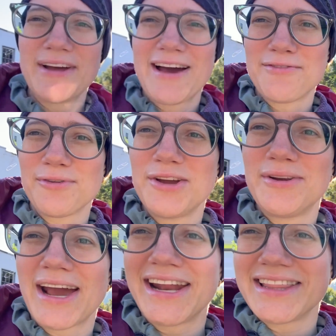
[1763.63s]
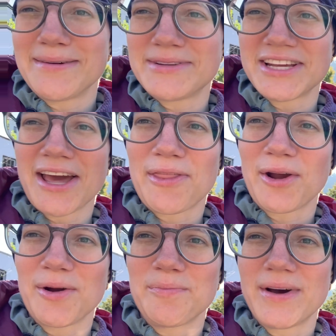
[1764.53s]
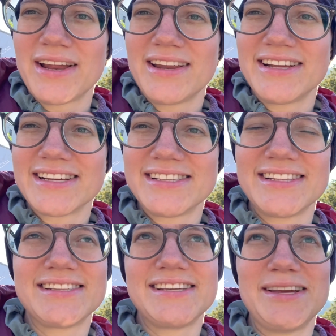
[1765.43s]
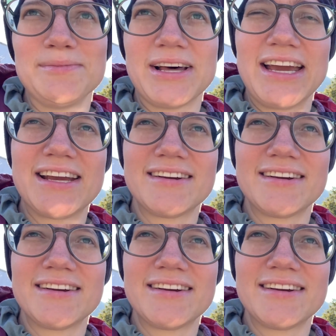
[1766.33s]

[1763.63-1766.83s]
have reunited them together, but it doesn't seem like